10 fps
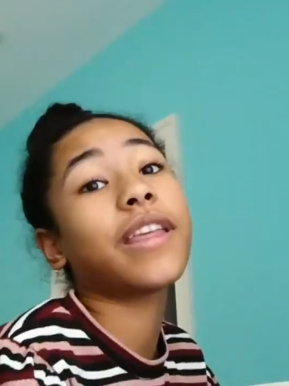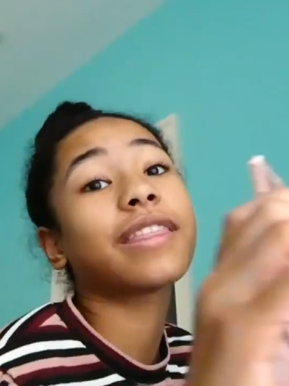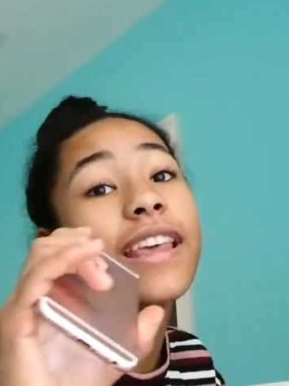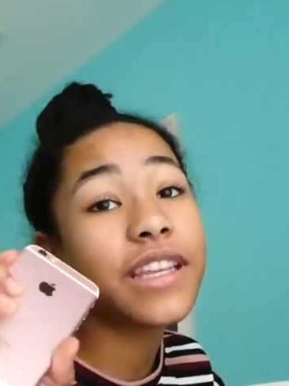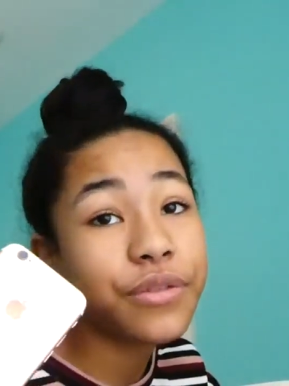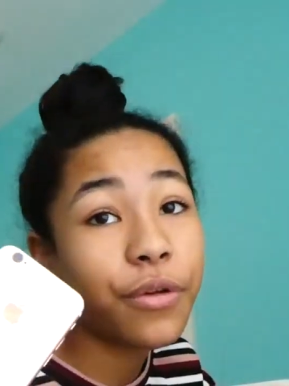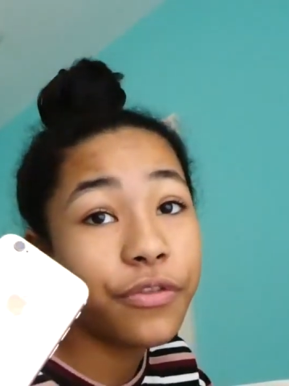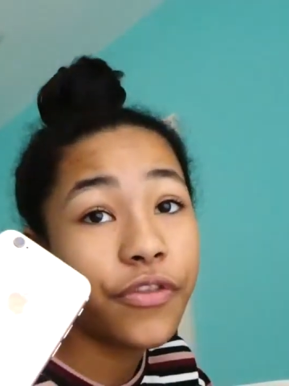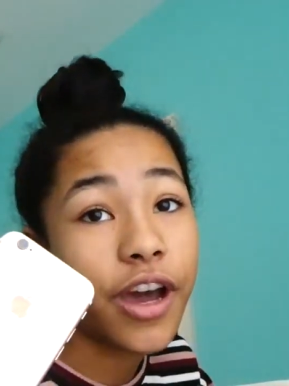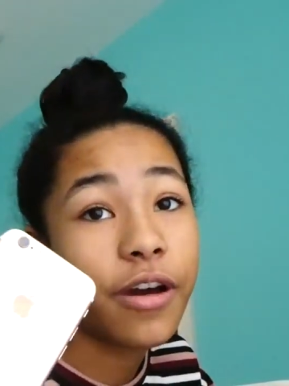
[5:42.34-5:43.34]
With this
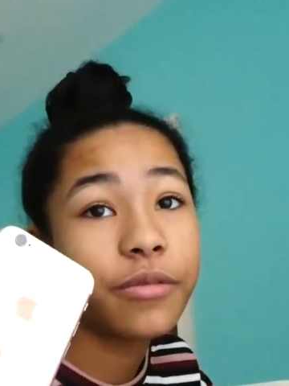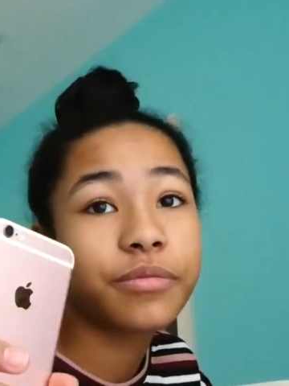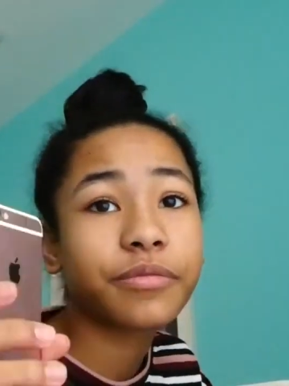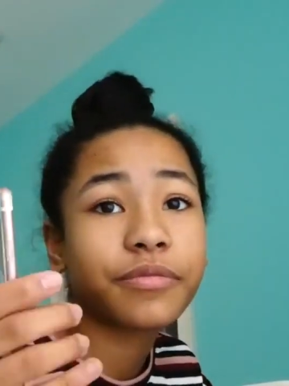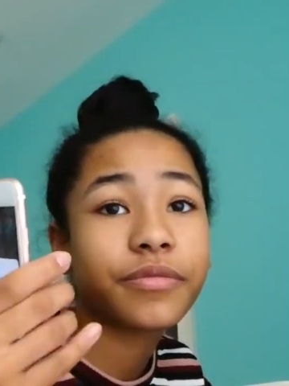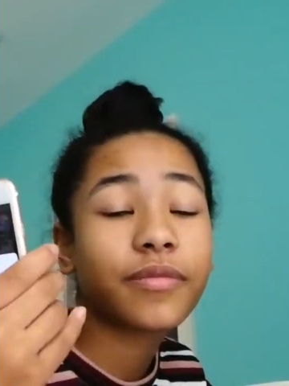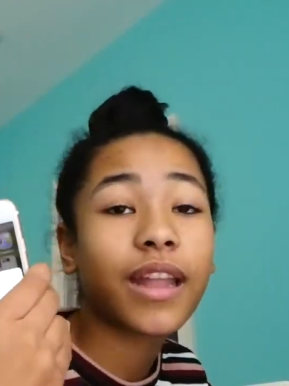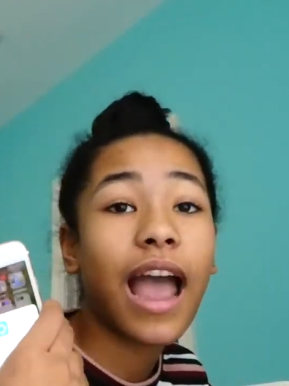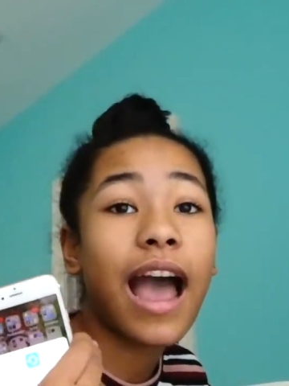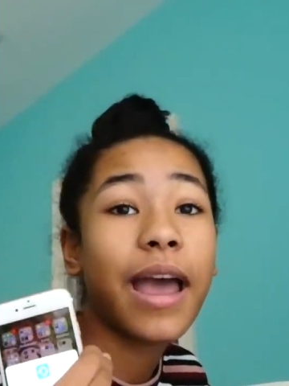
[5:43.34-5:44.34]
old phone,
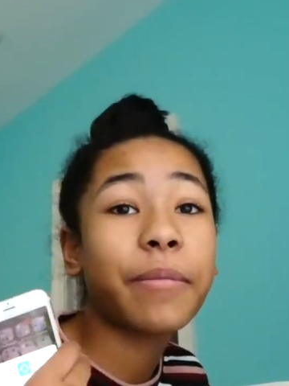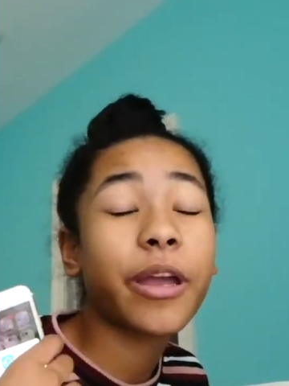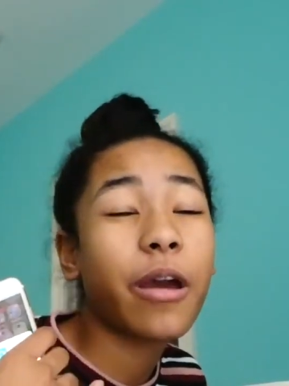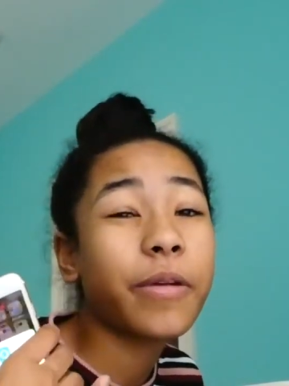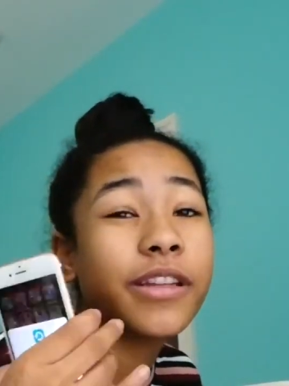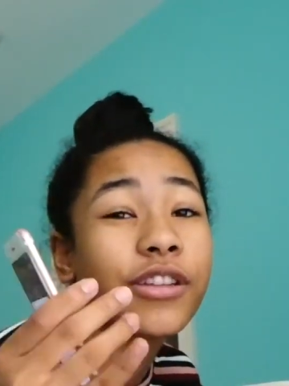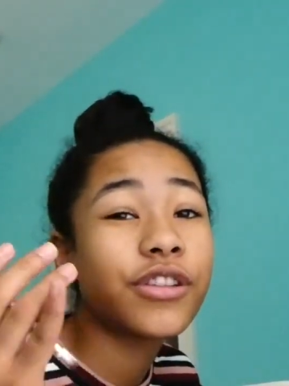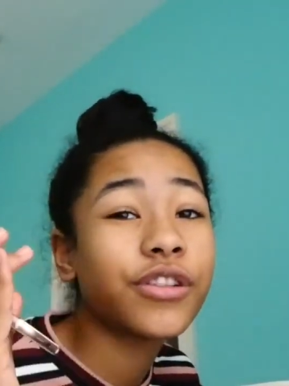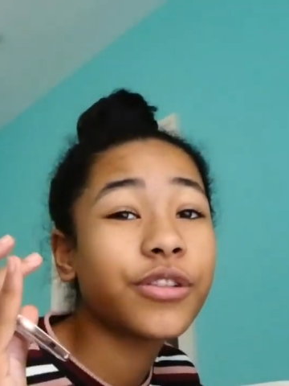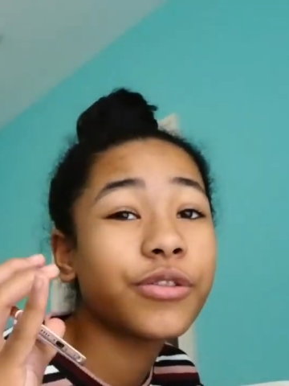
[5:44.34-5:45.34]
I'm going
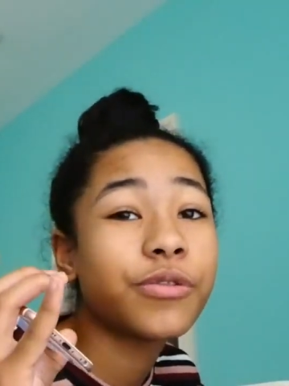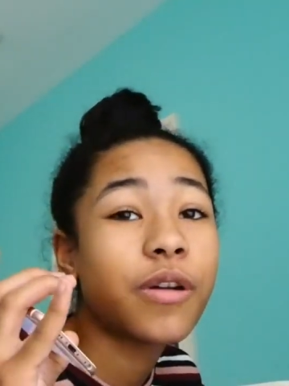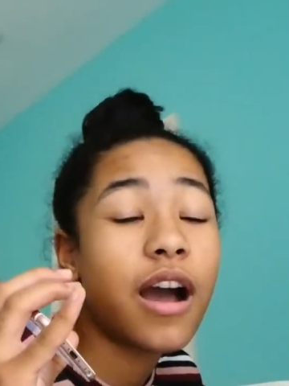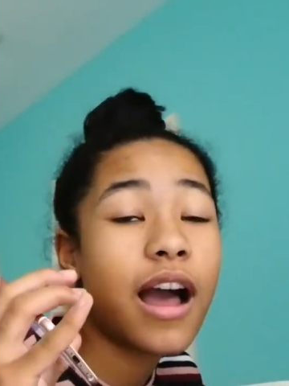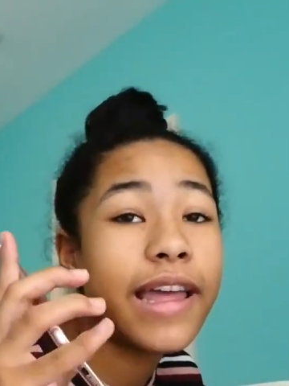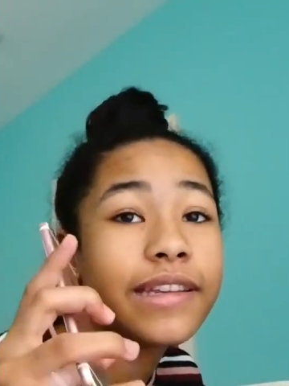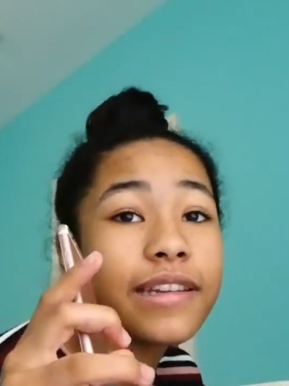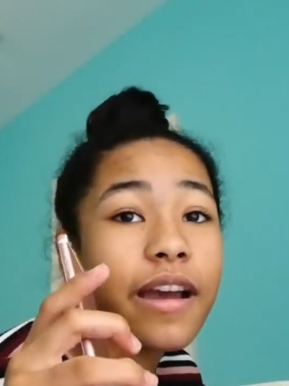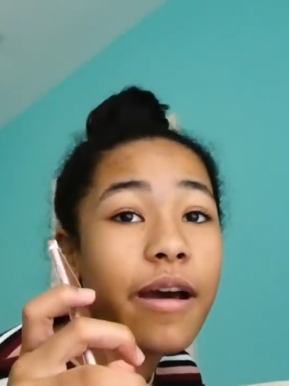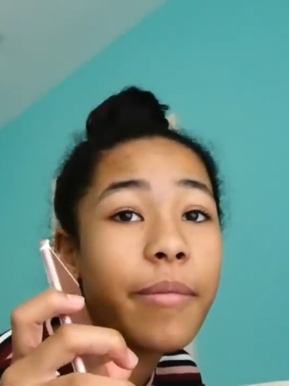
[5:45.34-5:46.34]
to
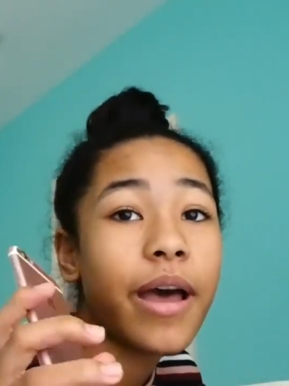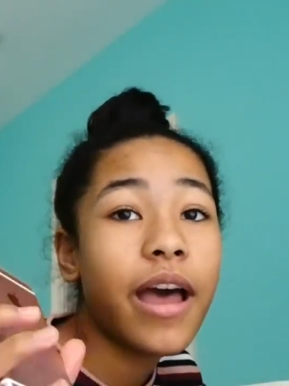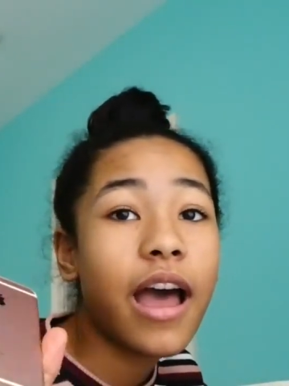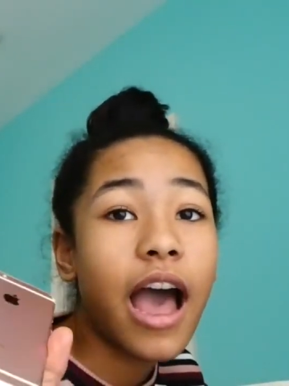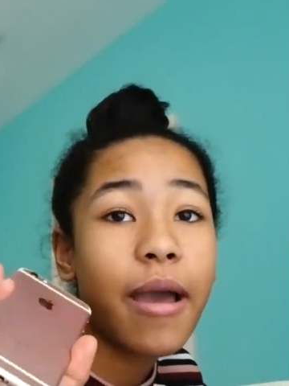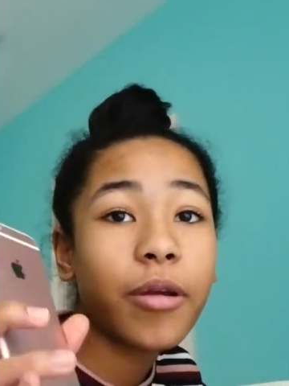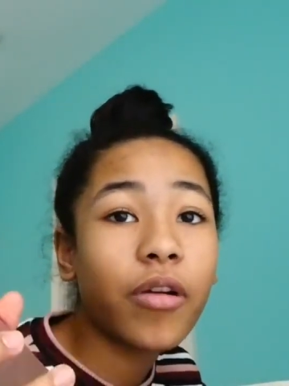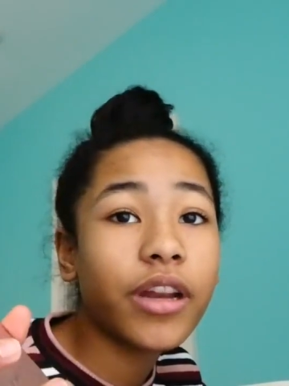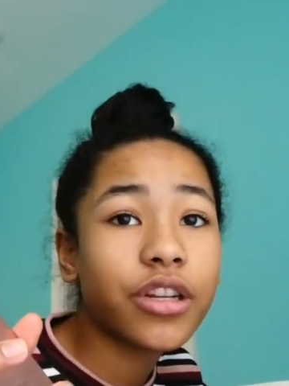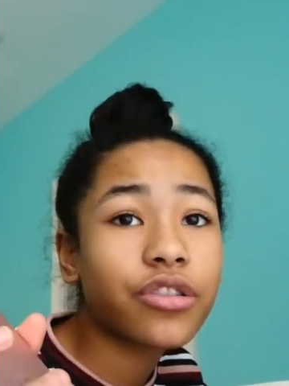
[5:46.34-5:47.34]

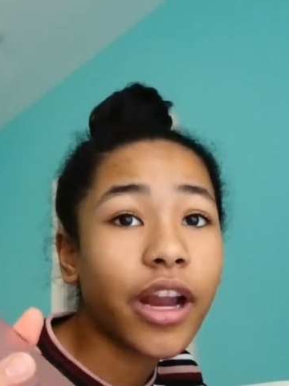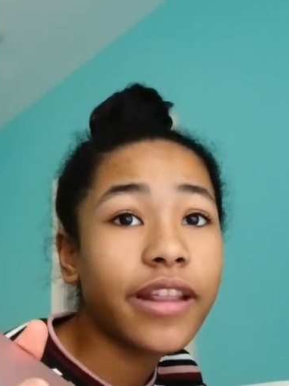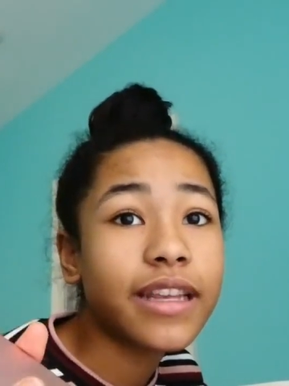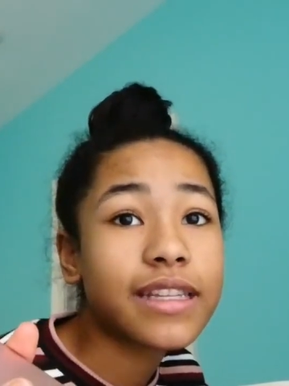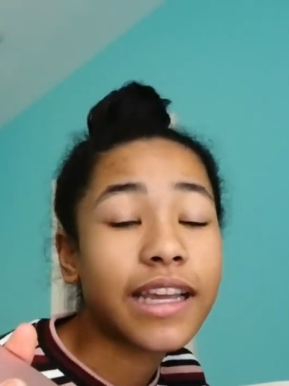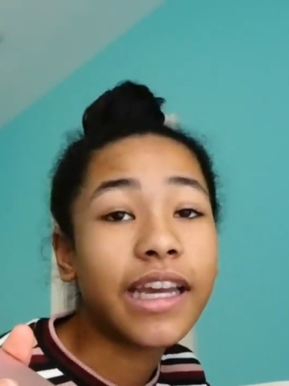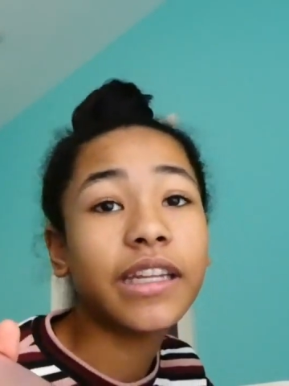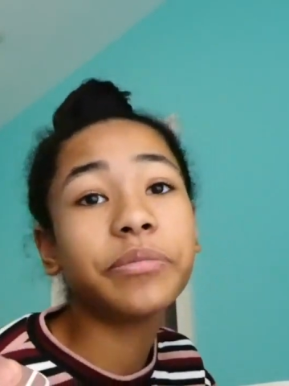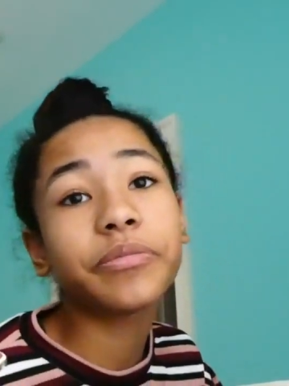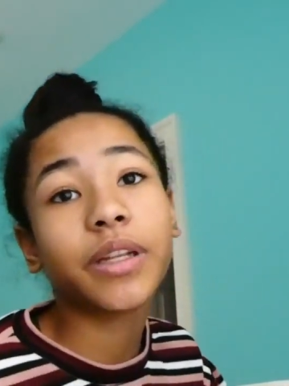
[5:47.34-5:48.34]
trade this
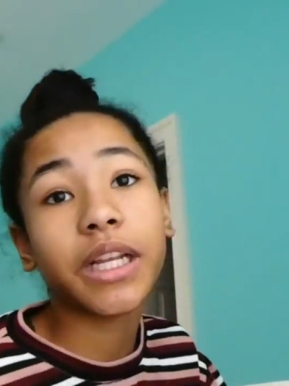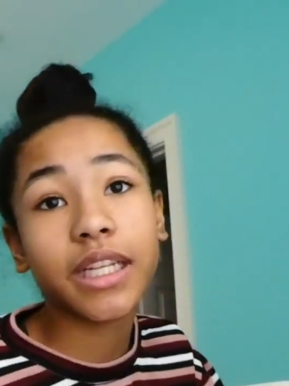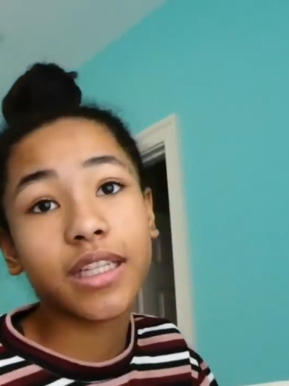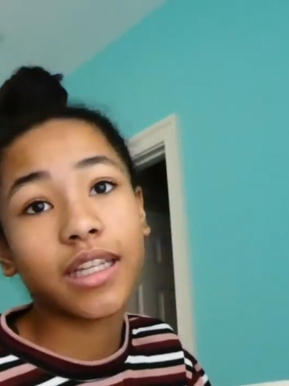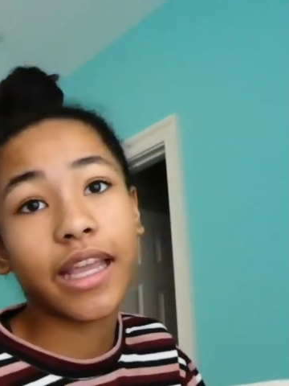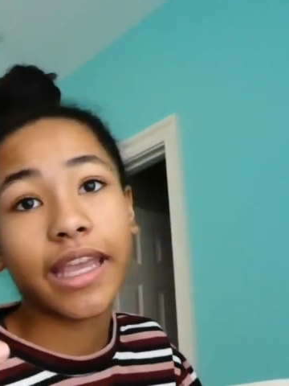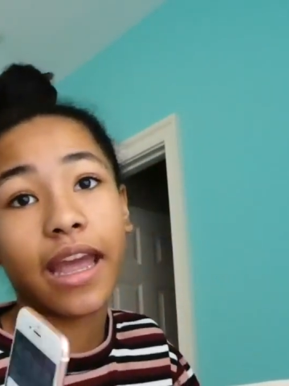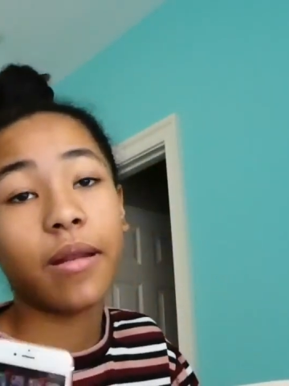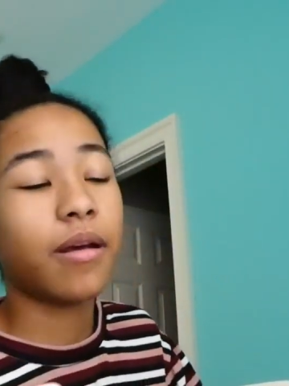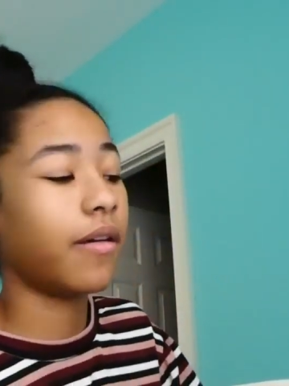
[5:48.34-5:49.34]
in to like
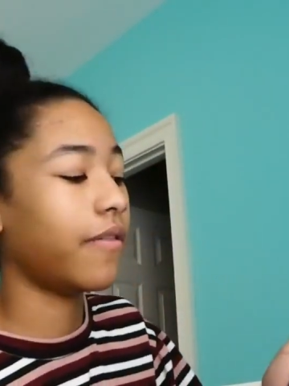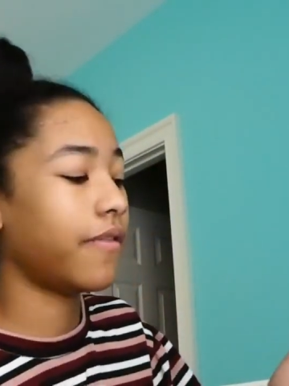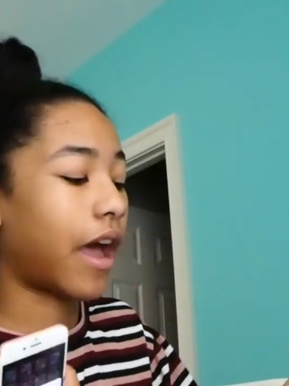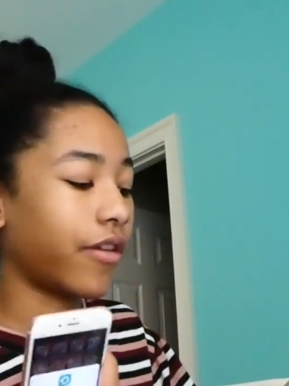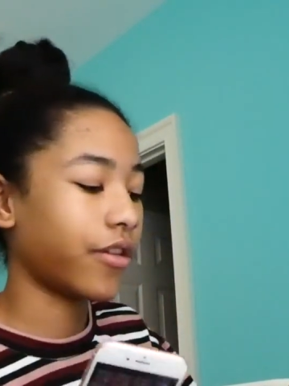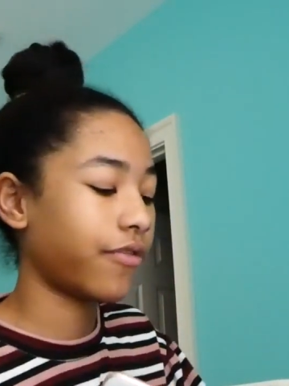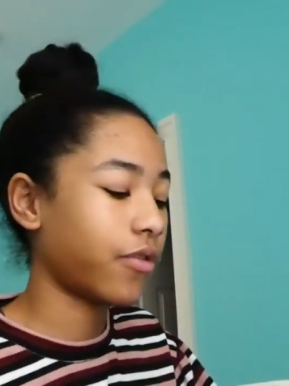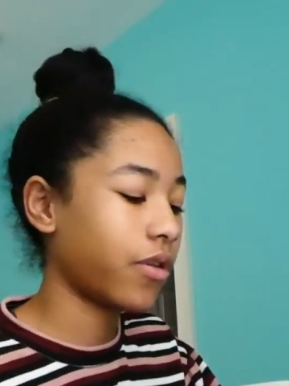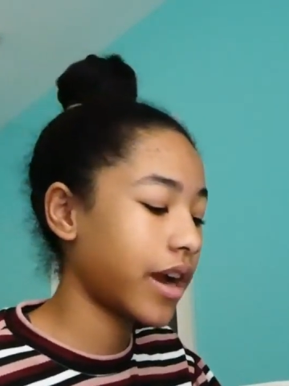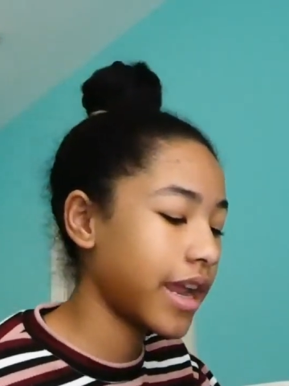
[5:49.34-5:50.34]
get a value
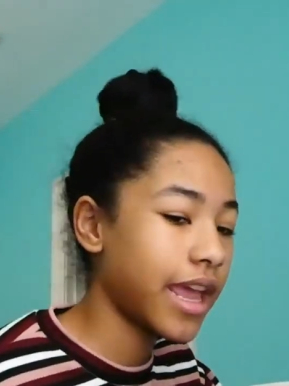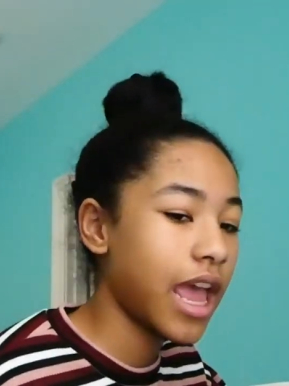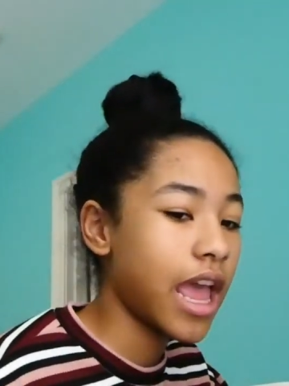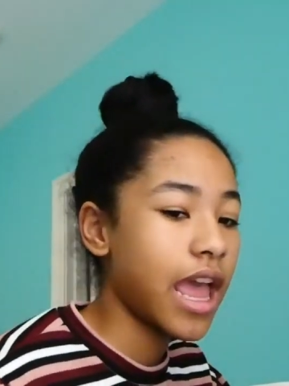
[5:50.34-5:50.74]
for it